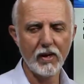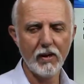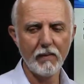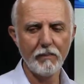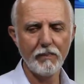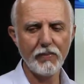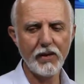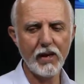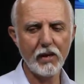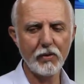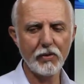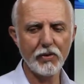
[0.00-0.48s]

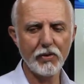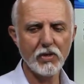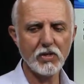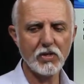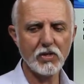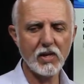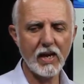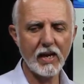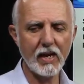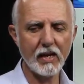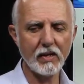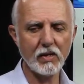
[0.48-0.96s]
Now this
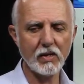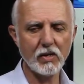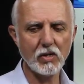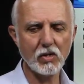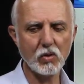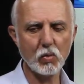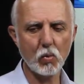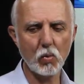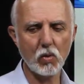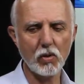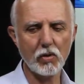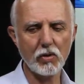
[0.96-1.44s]
hand is
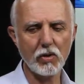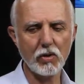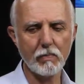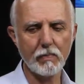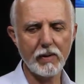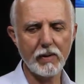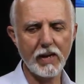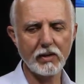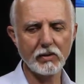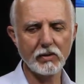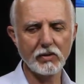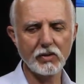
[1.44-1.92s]
worth
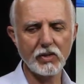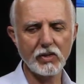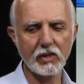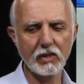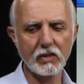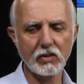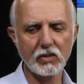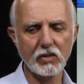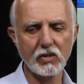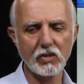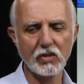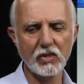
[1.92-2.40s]
about
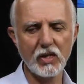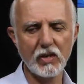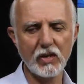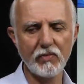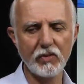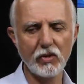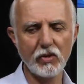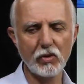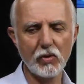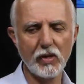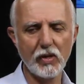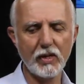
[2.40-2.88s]
6 to 7
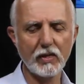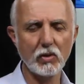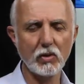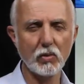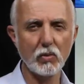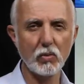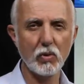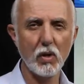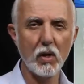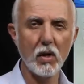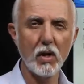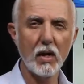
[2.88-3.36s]
tricks.
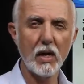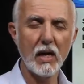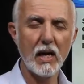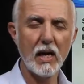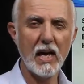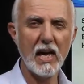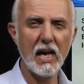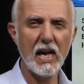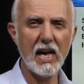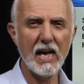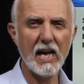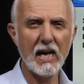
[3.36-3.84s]

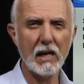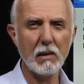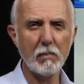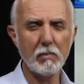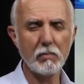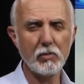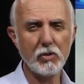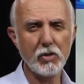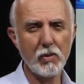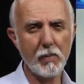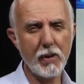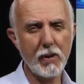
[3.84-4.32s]

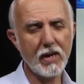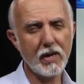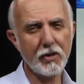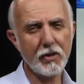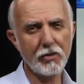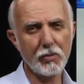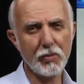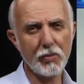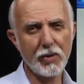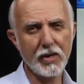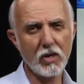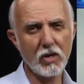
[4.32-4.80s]
To make a
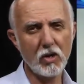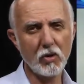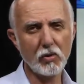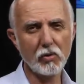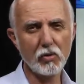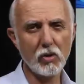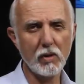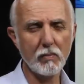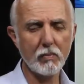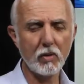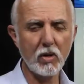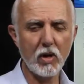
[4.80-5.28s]
3 no
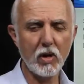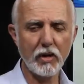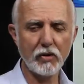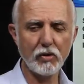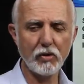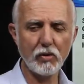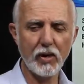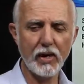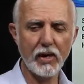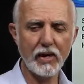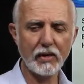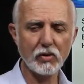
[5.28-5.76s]
trump
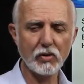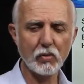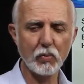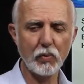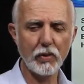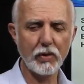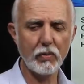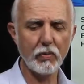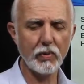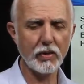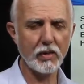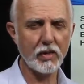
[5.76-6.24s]
contract, we
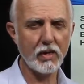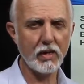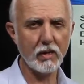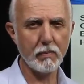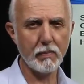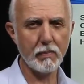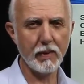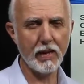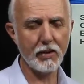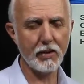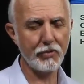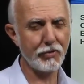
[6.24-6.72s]
would need
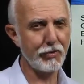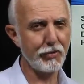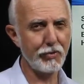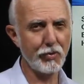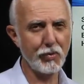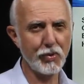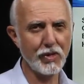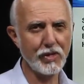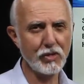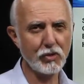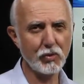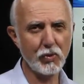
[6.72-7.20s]
about
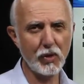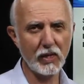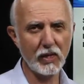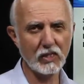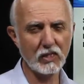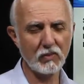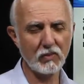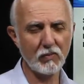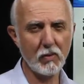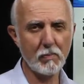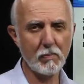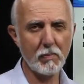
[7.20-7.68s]
3 tricks
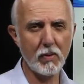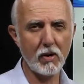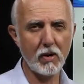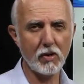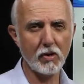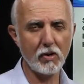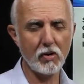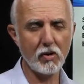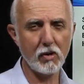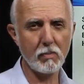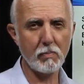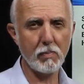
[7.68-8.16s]
from our partner,
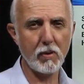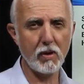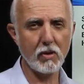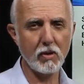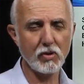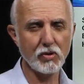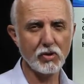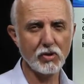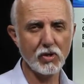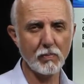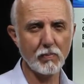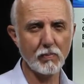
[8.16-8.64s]
and our partner
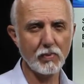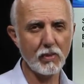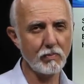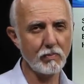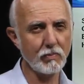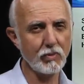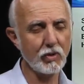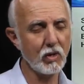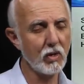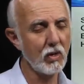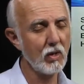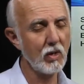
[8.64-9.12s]

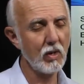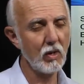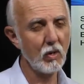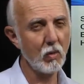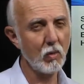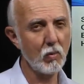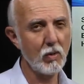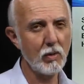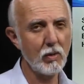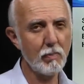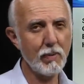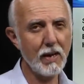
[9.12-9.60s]
sometimes
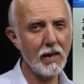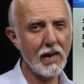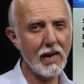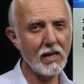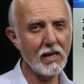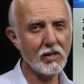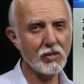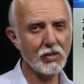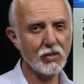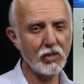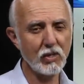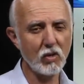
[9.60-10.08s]
will
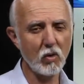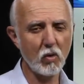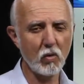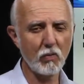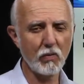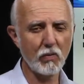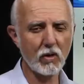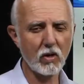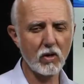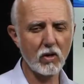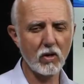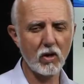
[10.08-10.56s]
pass an
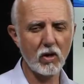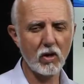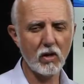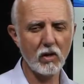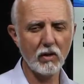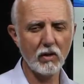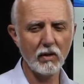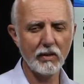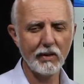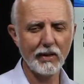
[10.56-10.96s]
overcall